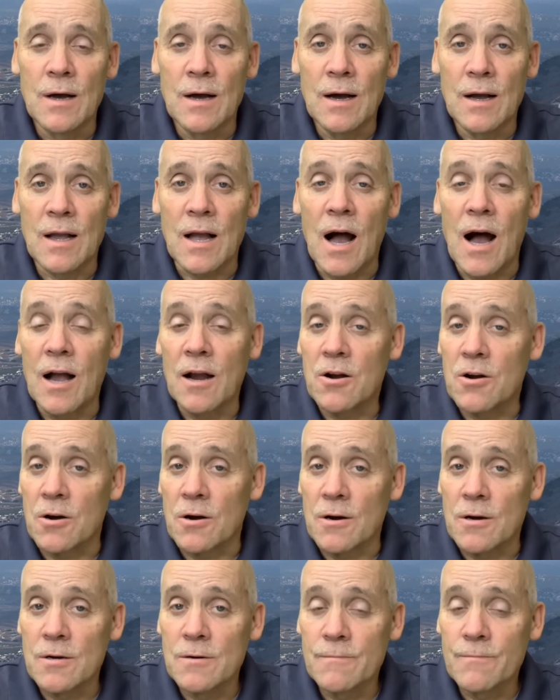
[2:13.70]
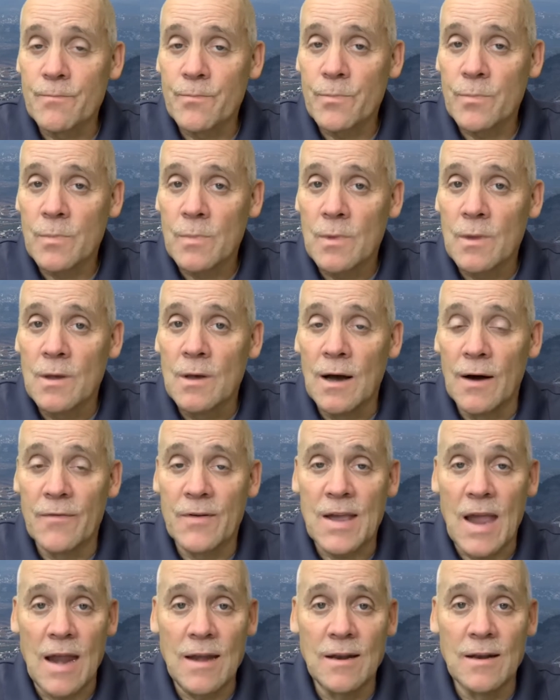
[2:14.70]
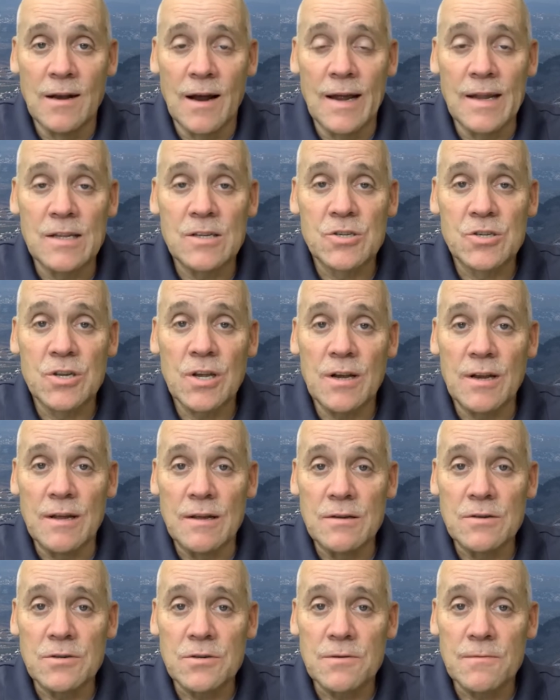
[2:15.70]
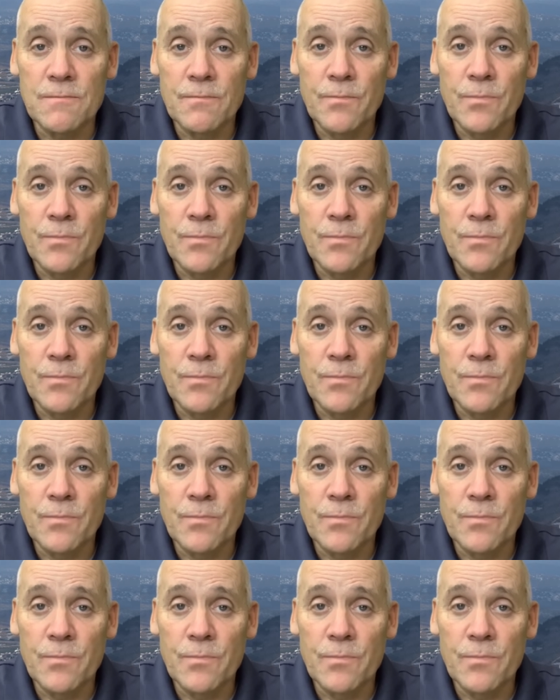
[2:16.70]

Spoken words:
conqueror of Canaanite cities,